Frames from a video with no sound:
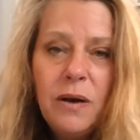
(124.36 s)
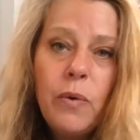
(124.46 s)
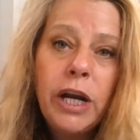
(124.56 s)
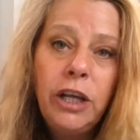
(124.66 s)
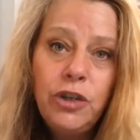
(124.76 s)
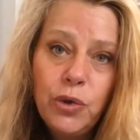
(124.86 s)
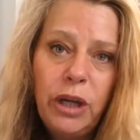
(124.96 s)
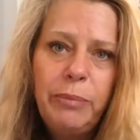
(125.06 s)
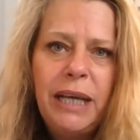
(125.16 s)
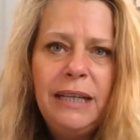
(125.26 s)
Why don't you
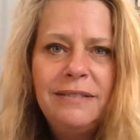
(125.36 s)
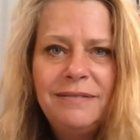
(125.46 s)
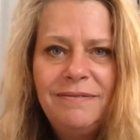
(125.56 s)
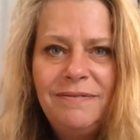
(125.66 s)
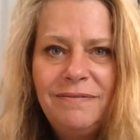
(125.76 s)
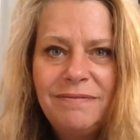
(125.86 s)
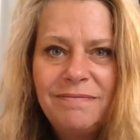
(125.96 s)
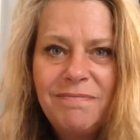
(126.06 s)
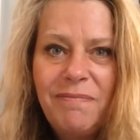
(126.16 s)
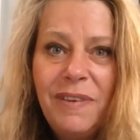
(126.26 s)
join me
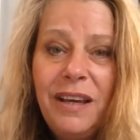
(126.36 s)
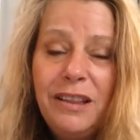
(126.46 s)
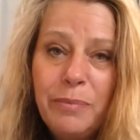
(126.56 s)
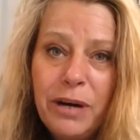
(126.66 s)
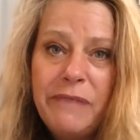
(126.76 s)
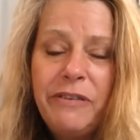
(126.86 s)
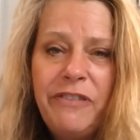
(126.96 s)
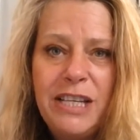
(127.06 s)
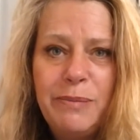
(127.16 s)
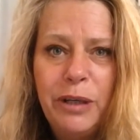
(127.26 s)
in the private
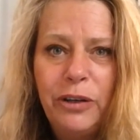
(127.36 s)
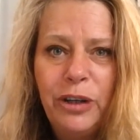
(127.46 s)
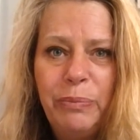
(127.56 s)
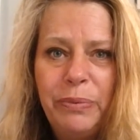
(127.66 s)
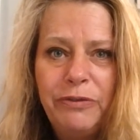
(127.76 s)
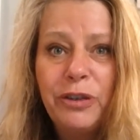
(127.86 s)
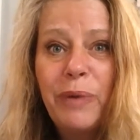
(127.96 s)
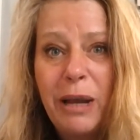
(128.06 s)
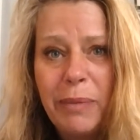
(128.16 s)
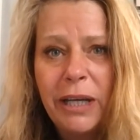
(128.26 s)
Facebook group for
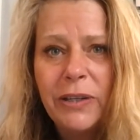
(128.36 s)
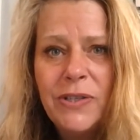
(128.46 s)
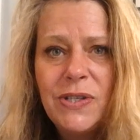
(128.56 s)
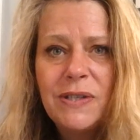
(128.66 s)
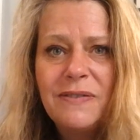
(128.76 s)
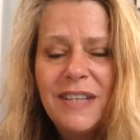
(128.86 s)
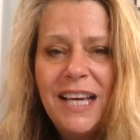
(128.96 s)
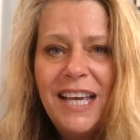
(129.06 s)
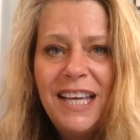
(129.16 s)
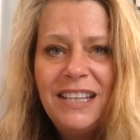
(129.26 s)
Rank Makers?
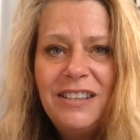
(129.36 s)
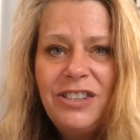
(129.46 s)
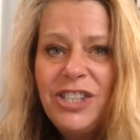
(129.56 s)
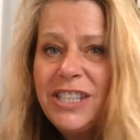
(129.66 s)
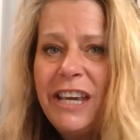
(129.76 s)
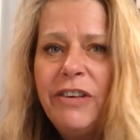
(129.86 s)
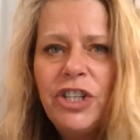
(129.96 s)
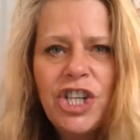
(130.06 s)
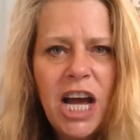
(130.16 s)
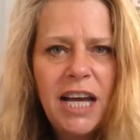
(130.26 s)
Just give it a
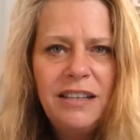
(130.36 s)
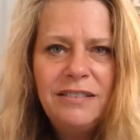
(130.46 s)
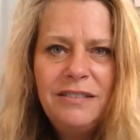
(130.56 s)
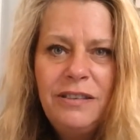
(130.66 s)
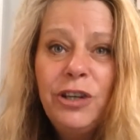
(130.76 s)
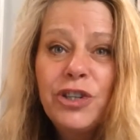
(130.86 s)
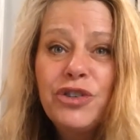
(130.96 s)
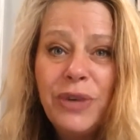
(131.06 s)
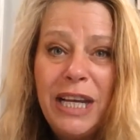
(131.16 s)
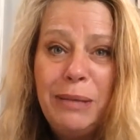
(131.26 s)
shot. Your
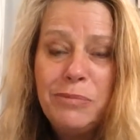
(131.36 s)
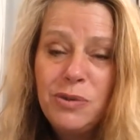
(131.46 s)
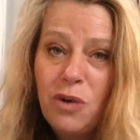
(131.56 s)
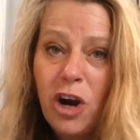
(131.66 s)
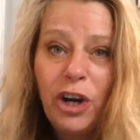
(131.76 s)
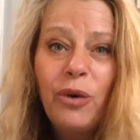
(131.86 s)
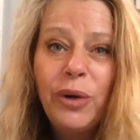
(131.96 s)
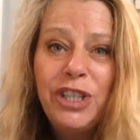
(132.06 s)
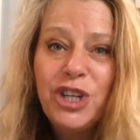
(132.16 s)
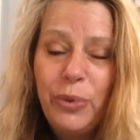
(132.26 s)
dreams aren't
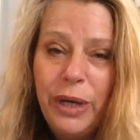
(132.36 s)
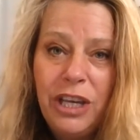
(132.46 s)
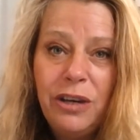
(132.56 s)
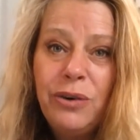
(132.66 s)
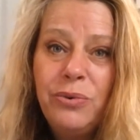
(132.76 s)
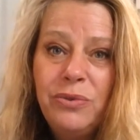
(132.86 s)
going to quit you.